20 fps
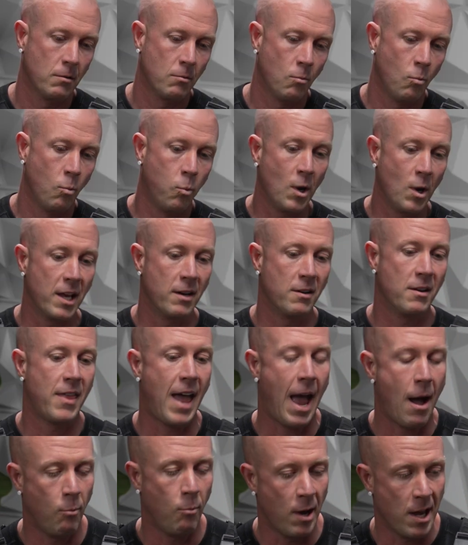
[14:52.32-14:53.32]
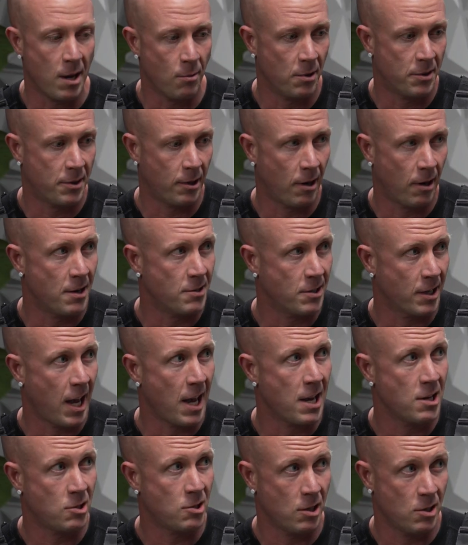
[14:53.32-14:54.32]
went that way with their
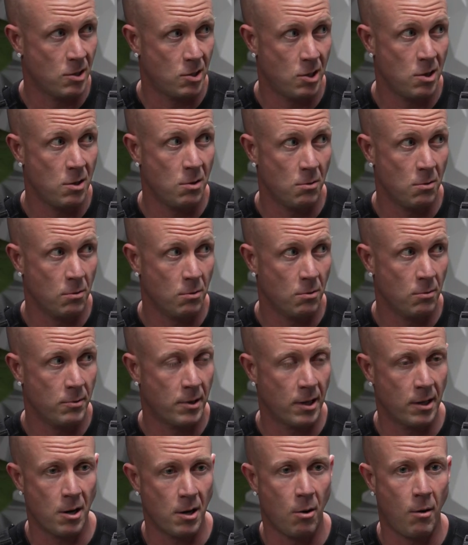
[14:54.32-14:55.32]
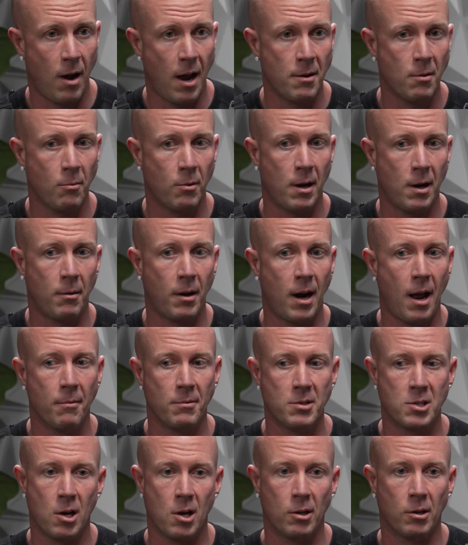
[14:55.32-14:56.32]
education too. When I
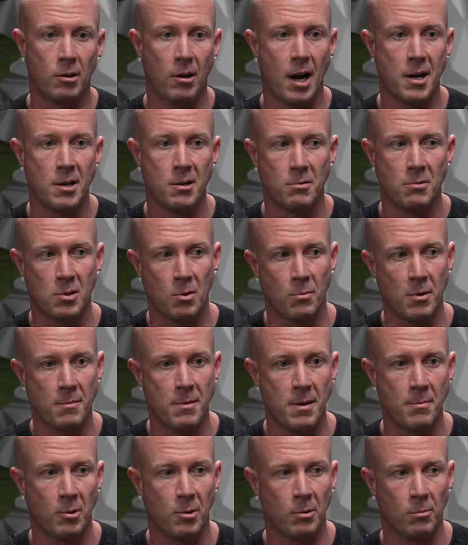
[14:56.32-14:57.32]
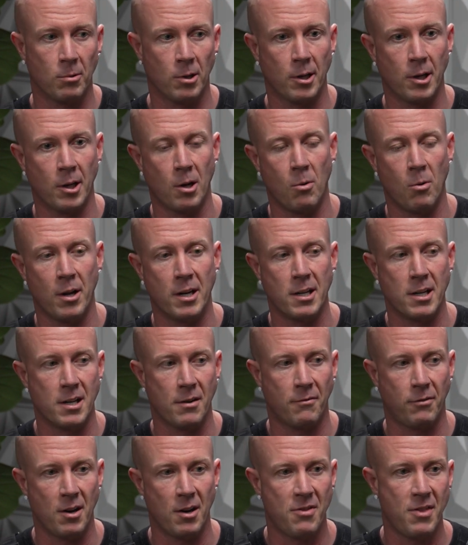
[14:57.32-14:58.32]
was younger, I knew so many people that were going to go into
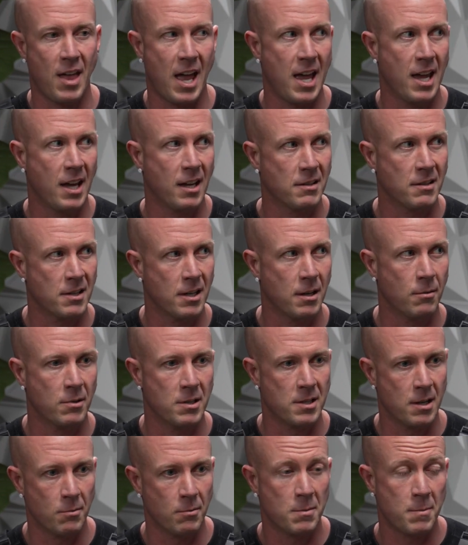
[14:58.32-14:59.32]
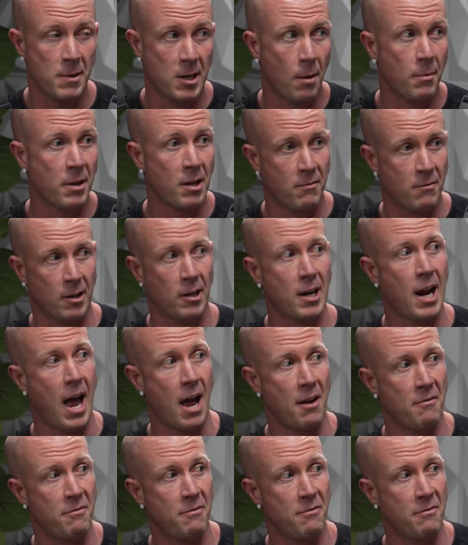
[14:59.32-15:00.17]
different things, and it was becoming a very hot